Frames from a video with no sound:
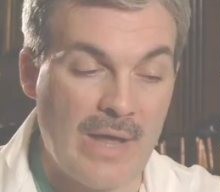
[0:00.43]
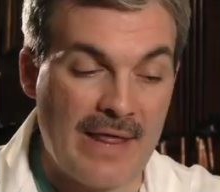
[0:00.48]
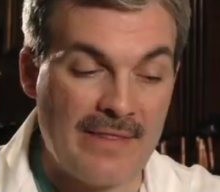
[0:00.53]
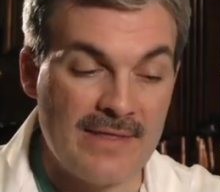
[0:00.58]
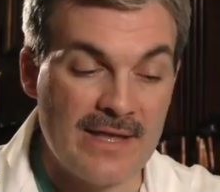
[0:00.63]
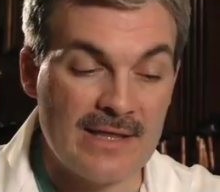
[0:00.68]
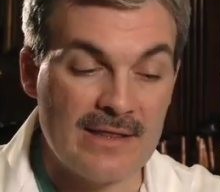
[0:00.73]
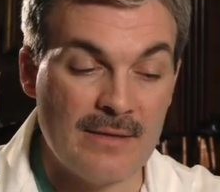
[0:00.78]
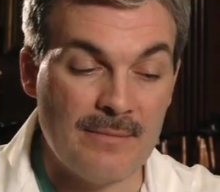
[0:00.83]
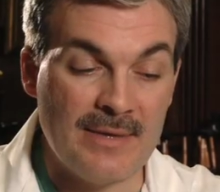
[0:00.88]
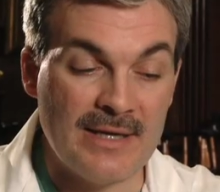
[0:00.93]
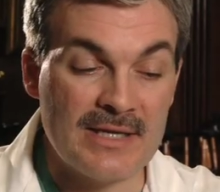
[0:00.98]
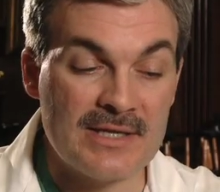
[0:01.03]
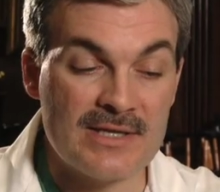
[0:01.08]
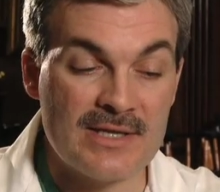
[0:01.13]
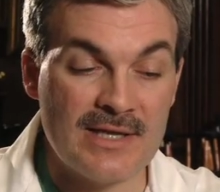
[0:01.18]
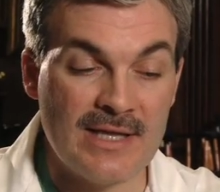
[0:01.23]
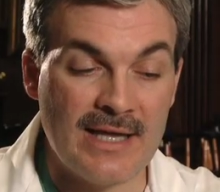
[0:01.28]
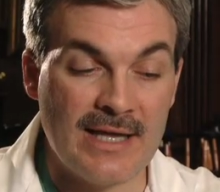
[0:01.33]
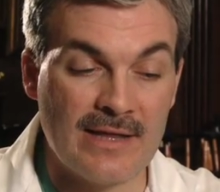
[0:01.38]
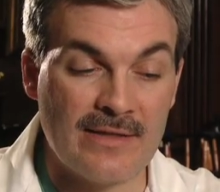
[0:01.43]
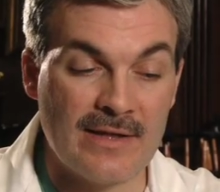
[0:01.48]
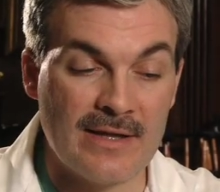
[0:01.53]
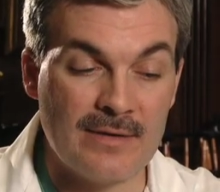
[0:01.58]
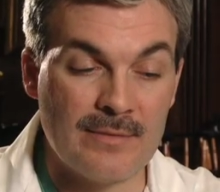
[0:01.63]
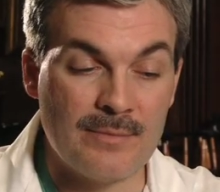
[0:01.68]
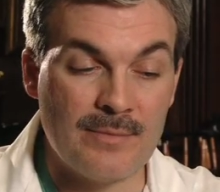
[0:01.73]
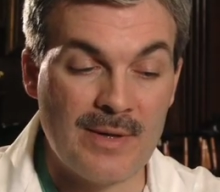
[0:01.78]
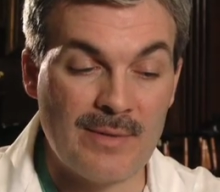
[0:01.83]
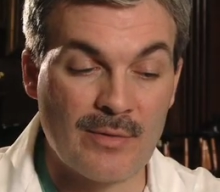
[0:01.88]
I think the biggest thing
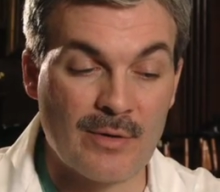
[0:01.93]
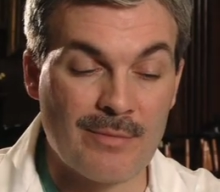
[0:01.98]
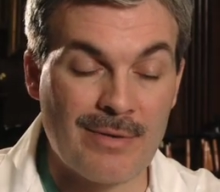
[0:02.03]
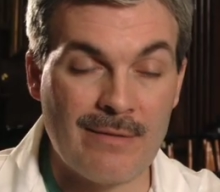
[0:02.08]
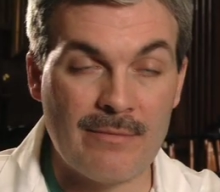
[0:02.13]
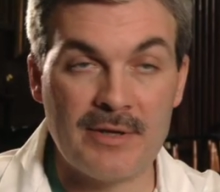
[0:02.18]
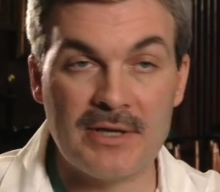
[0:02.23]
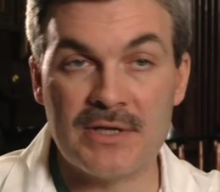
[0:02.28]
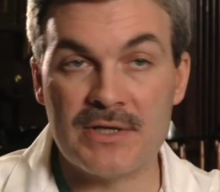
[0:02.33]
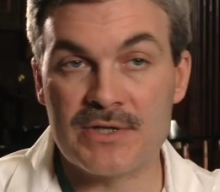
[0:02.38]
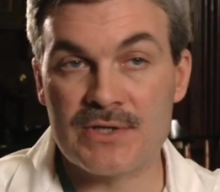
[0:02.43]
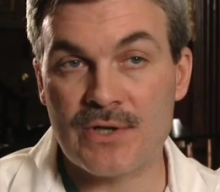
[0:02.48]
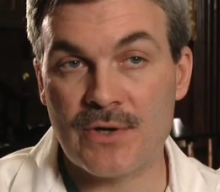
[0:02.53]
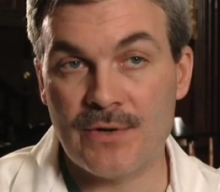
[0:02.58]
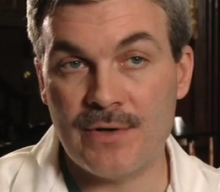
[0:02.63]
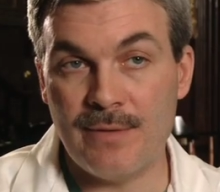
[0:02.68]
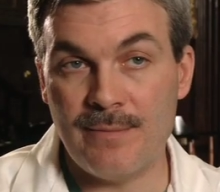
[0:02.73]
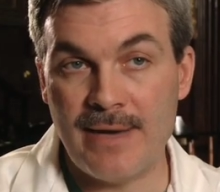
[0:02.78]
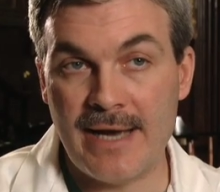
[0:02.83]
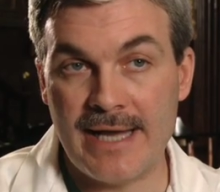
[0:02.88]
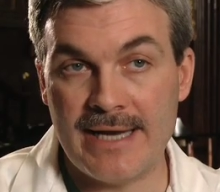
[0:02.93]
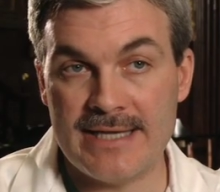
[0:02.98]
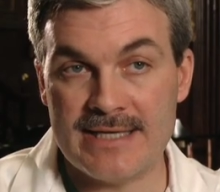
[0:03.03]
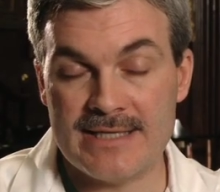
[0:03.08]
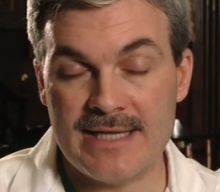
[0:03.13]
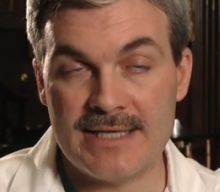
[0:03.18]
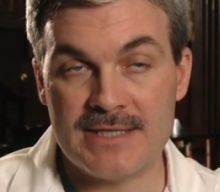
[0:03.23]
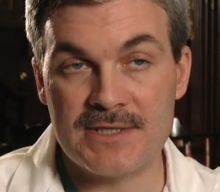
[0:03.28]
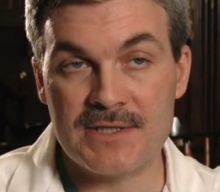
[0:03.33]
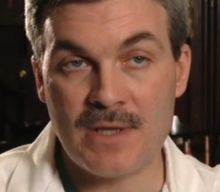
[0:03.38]
that people are probably concerned about
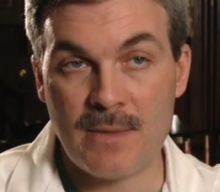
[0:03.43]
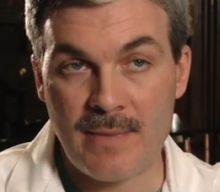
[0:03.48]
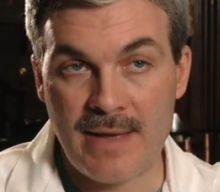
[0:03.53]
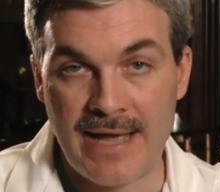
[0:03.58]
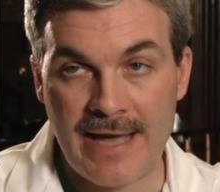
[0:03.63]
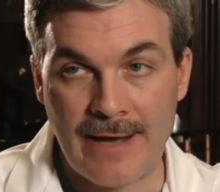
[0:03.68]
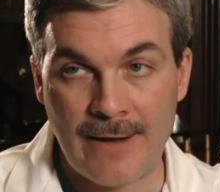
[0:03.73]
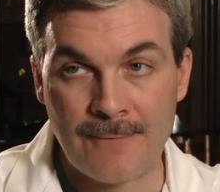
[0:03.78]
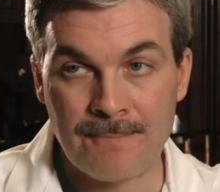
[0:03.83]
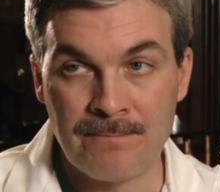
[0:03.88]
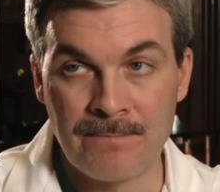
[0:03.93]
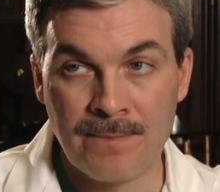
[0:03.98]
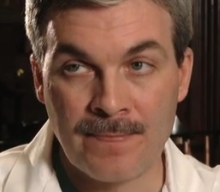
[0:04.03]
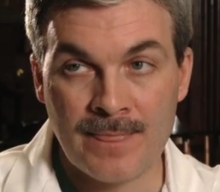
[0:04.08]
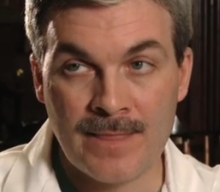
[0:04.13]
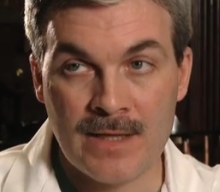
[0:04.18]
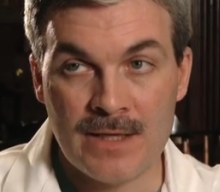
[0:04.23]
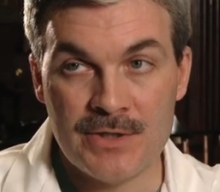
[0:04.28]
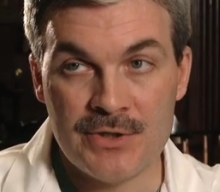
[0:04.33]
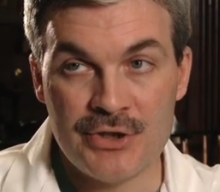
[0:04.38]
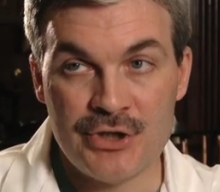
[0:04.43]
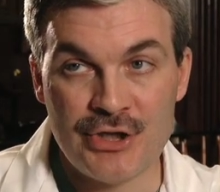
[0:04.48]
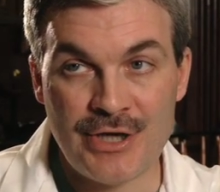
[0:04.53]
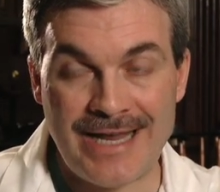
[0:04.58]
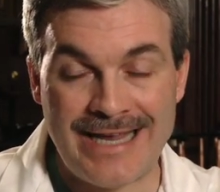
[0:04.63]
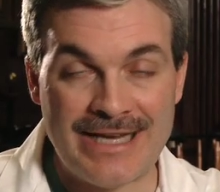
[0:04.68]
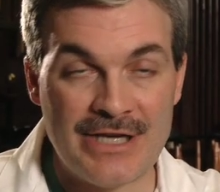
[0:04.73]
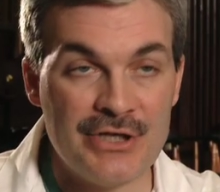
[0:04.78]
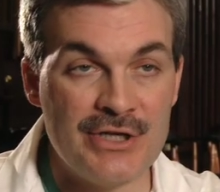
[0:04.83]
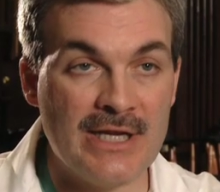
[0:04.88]
is that somehow
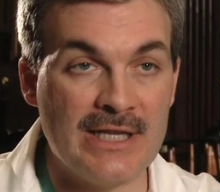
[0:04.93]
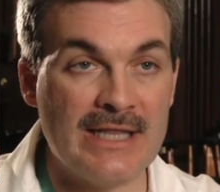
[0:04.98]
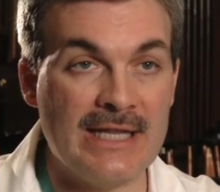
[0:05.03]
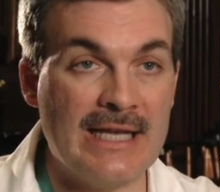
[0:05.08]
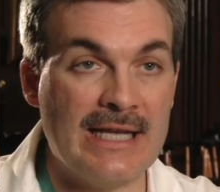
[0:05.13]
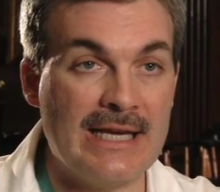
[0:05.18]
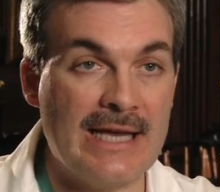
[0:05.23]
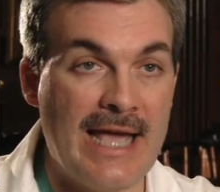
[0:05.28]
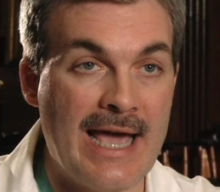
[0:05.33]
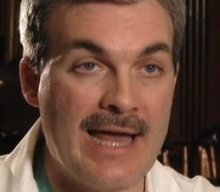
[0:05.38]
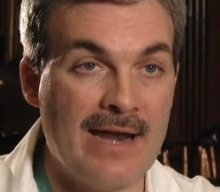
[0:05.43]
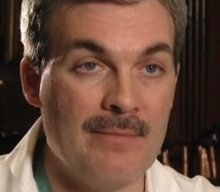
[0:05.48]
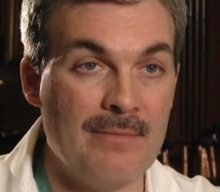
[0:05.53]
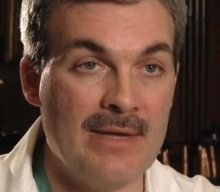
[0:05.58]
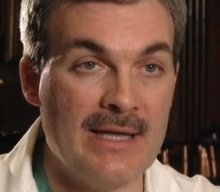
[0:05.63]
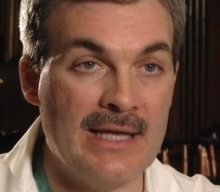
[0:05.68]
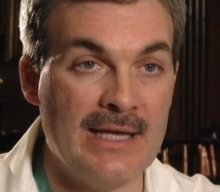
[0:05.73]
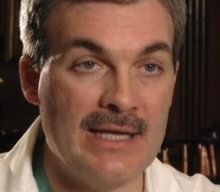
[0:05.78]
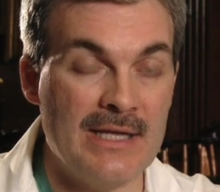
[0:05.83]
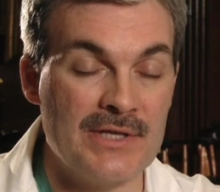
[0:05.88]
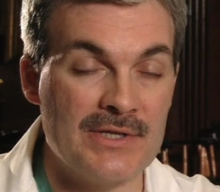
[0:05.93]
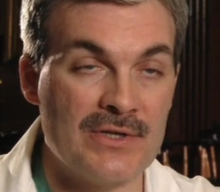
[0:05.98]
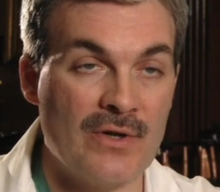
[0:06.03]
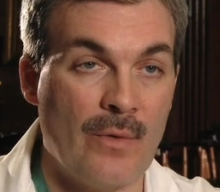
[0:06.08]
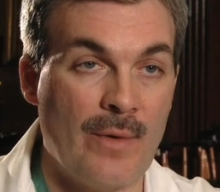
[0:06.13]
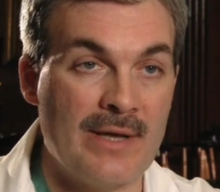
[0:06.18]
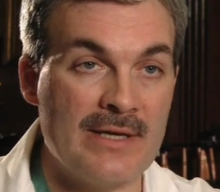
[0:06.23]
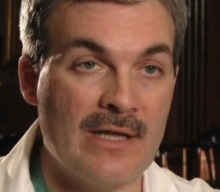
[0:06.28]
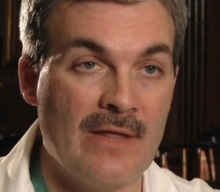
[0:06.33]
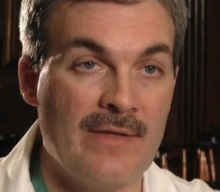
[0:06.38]
changing the anatomy is
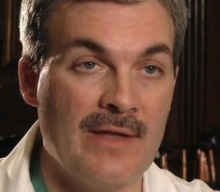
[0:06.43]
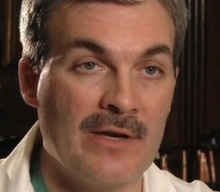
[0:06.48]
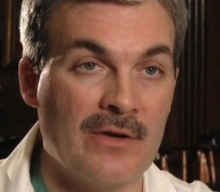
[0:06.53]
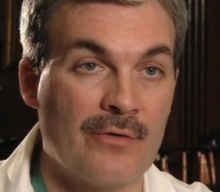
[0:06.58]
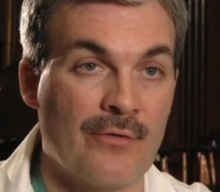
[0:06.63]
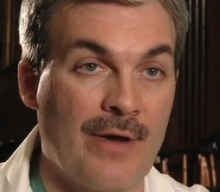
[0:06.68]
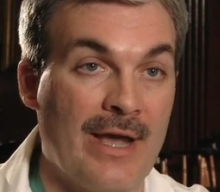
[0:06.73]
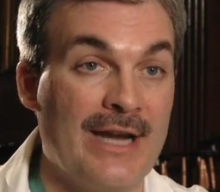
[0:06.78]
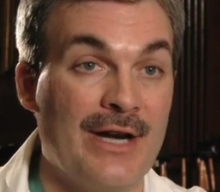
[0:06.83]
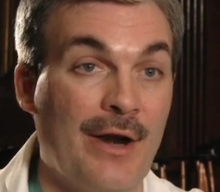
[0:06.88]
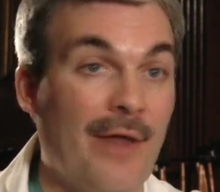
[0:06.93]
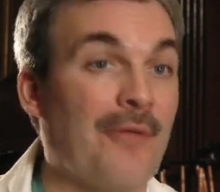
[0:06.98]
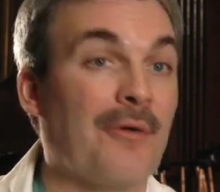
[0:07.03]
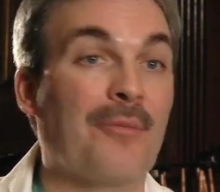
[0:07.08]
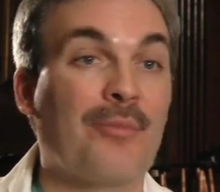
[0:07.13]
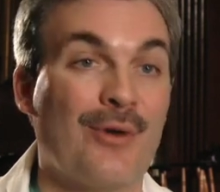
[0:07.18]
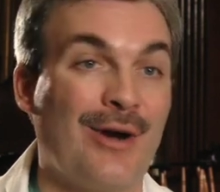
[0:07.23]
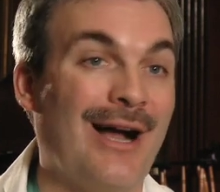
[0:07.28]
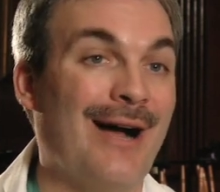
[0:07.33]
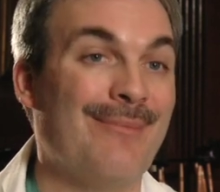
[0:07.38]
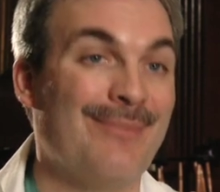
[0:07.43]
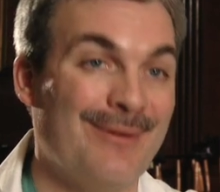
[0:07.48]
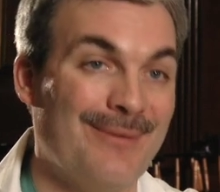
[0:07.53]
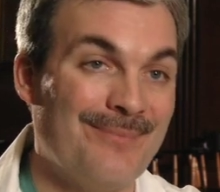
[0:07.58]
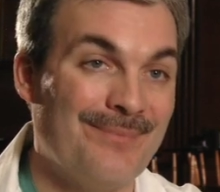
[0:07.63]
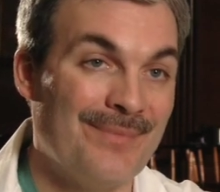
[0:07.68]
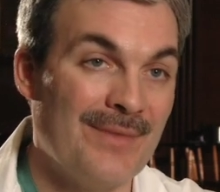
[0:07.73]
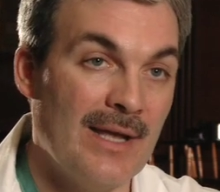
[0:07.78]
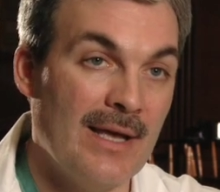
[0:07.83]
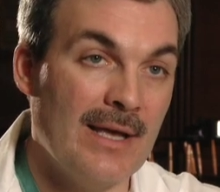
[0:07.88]
going to then create another
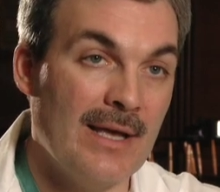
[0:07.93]
problem.